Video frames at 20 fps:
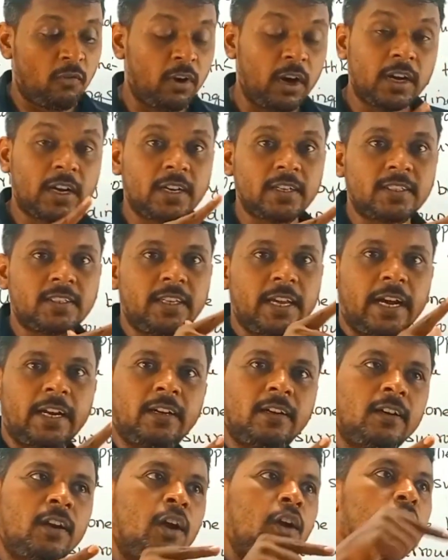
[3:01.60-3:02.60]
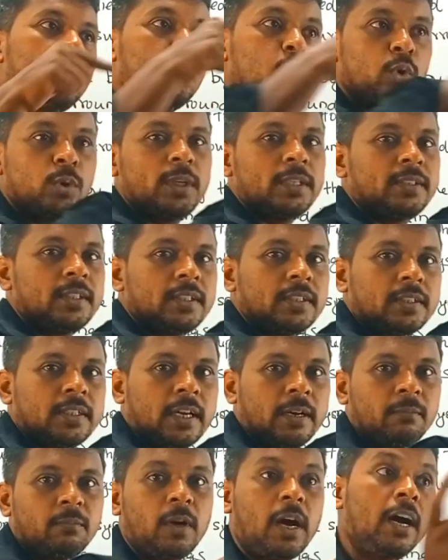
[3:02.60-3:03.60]
work is done to the
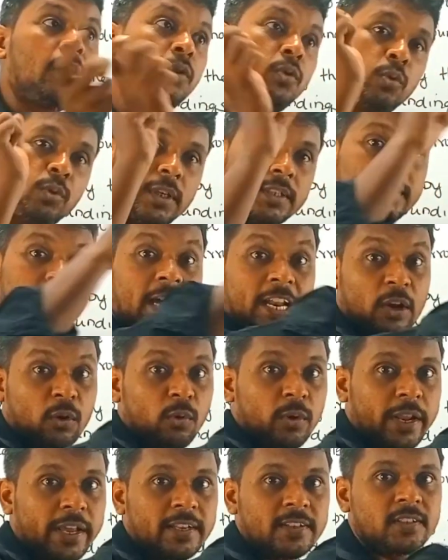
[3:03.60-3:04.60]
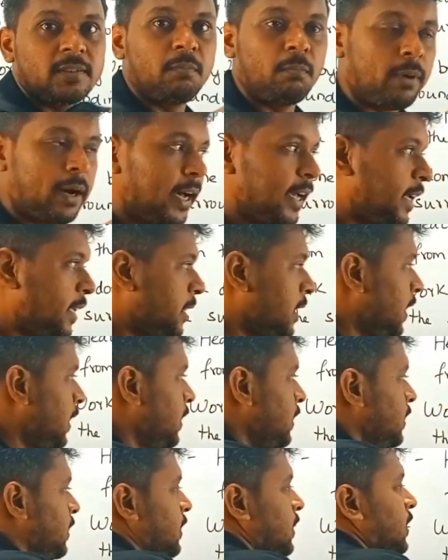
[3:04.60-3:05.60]
system or to the surroundings by the
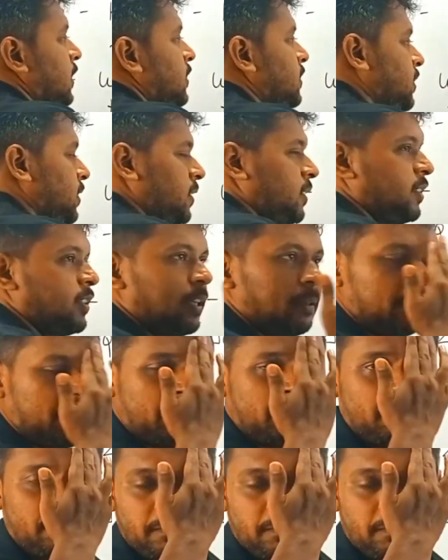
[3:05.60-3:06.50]
system.